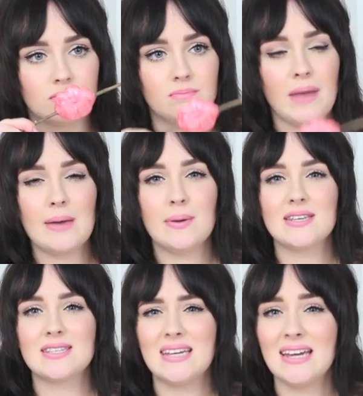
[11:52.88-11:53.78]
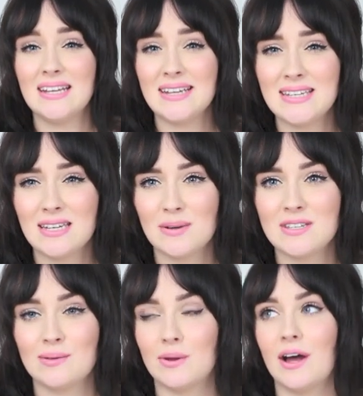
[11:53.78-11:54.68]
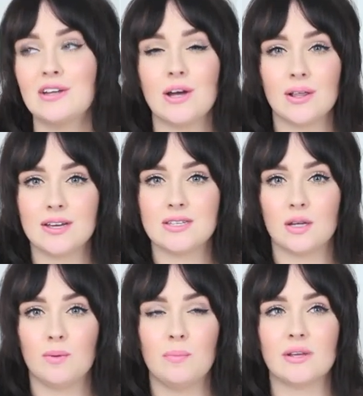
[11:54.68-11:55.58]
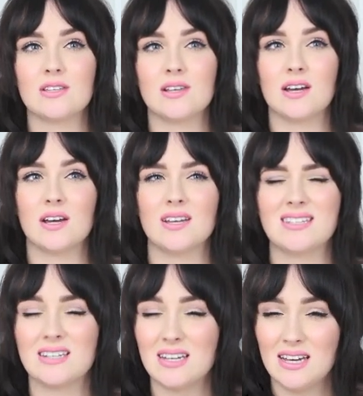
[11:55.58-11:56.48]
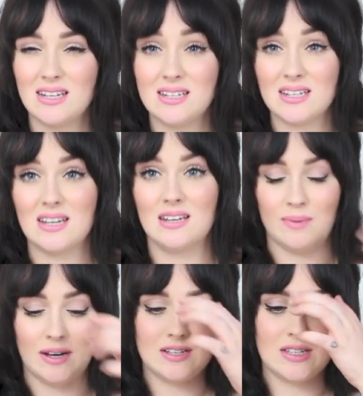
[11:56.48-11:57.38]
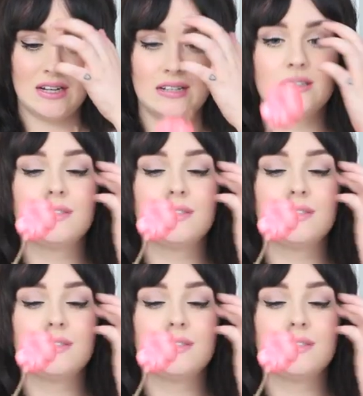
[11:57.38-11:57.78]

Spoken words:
Maybe a teeny, teeny bit cinnamon. I don't like cinnamon, but it's like a teeny, teeny bit. So,